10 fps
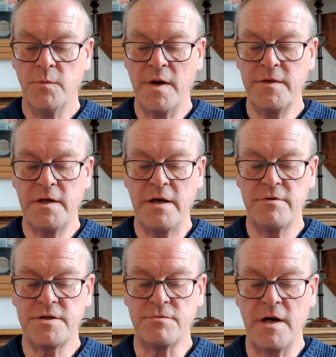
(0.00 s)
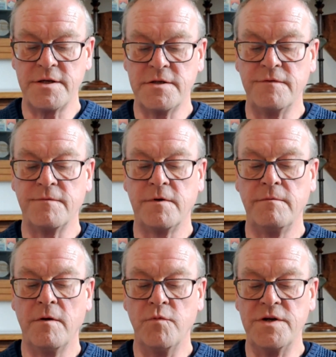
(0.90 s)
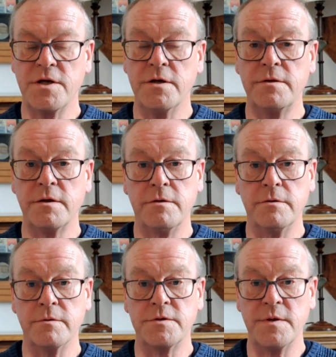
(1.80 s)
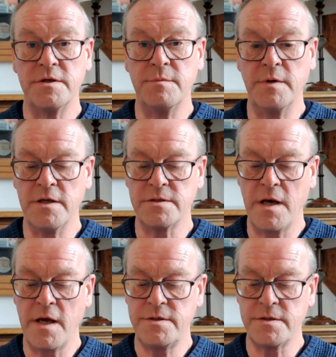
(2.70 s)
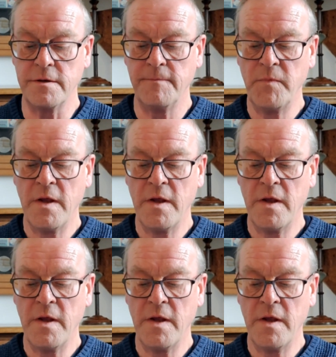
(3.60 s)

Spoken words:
When the nearest relative returned the call 20 minutes later,